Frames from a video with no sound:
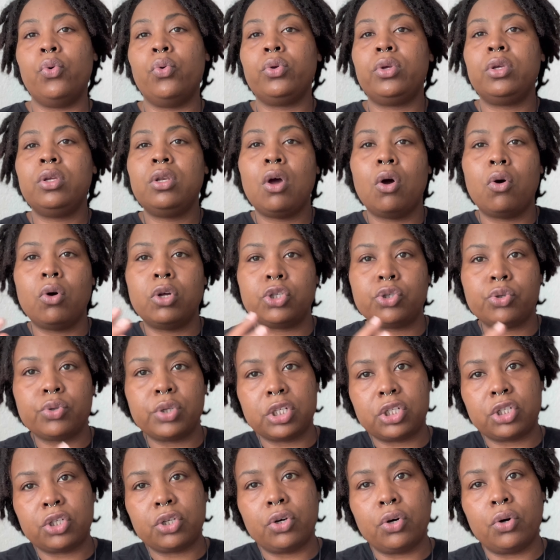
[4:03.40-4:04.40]
a
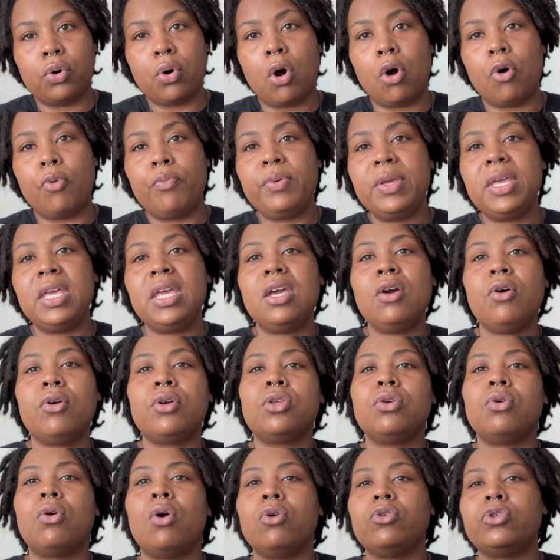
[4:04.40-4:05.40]
traditional OB or
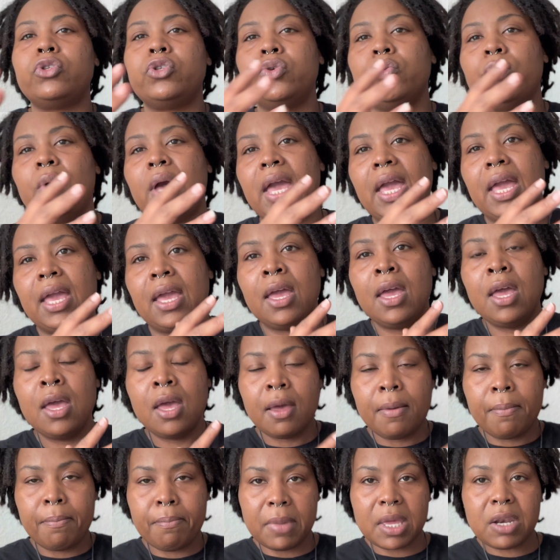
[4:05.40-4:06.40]
you go to a
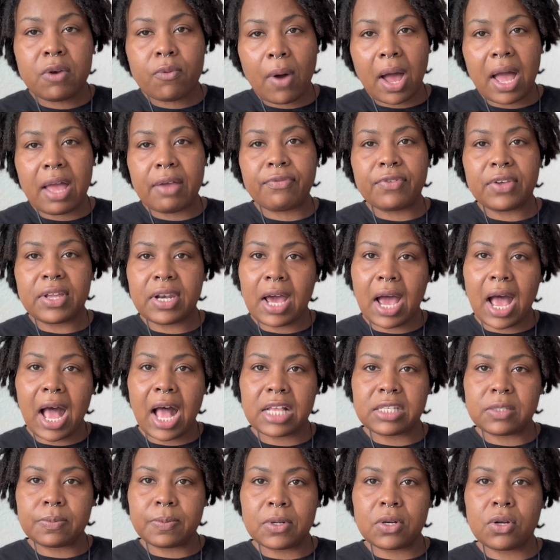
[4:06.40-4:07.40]
midwife in a
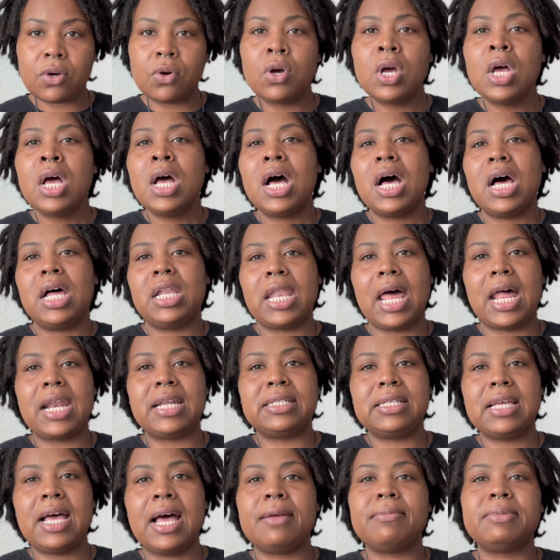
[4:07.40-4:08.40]
hospital, a lot of
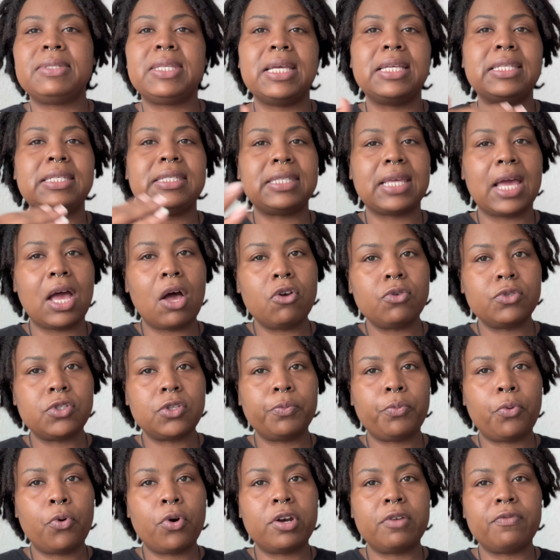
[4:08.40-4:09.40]
times they sound
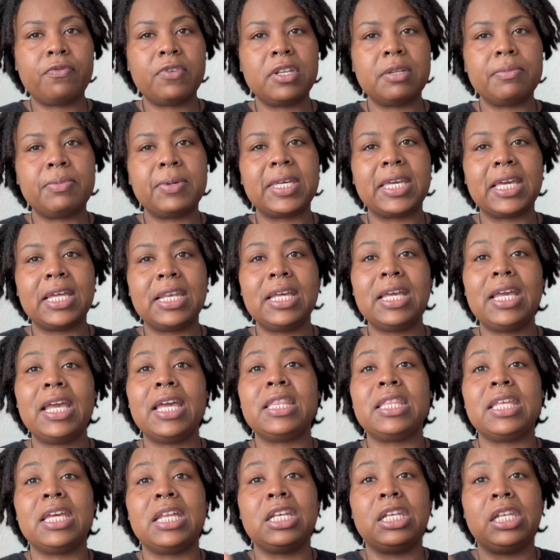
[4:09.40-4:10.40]
supportive in the beginning, and
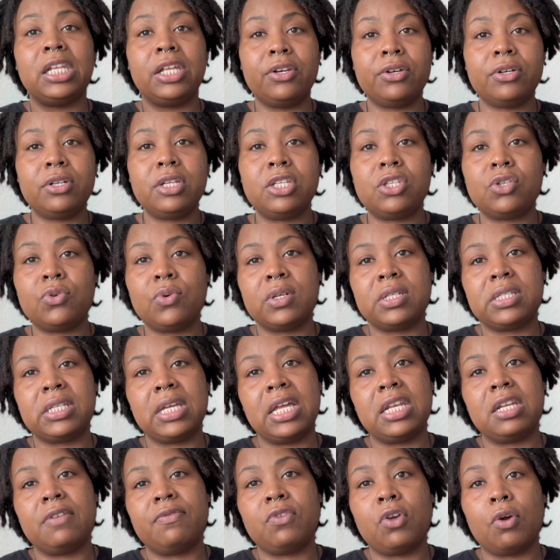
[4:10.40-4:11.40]
then literally towards the
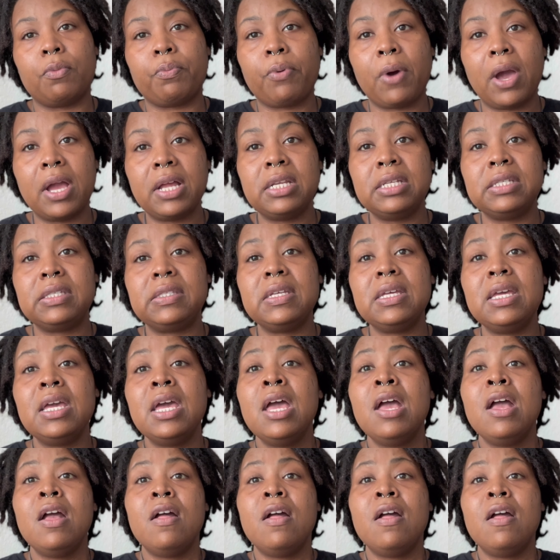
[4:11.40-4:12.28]
end of your pregnancy,